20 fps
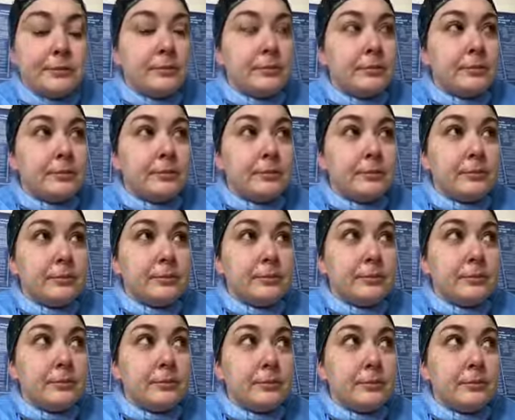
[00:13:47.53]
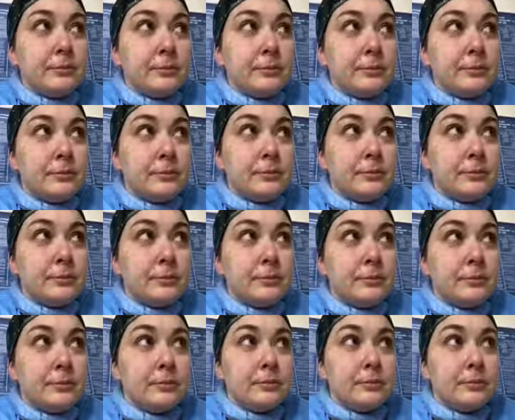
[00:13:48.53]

[no speech]